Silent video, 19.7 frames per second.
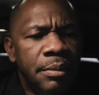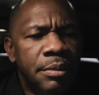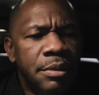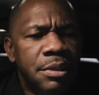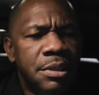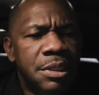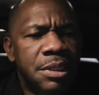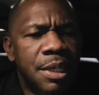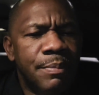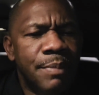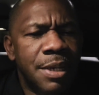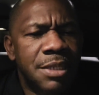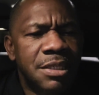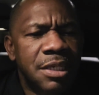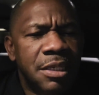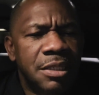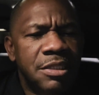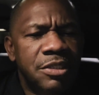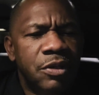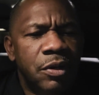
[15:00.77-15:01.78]
Sister
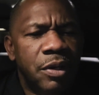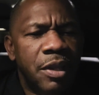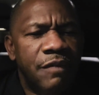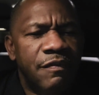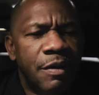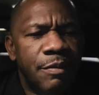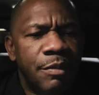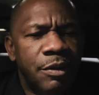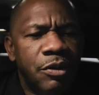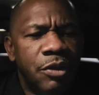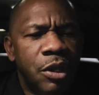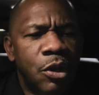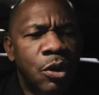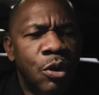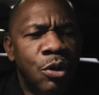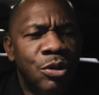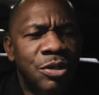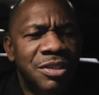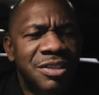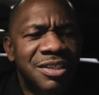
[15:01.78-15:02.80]
Master, is it okay if I make you a
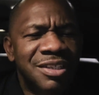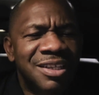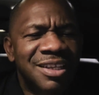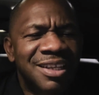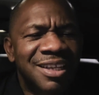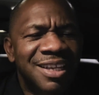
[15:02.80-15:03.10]
co-host?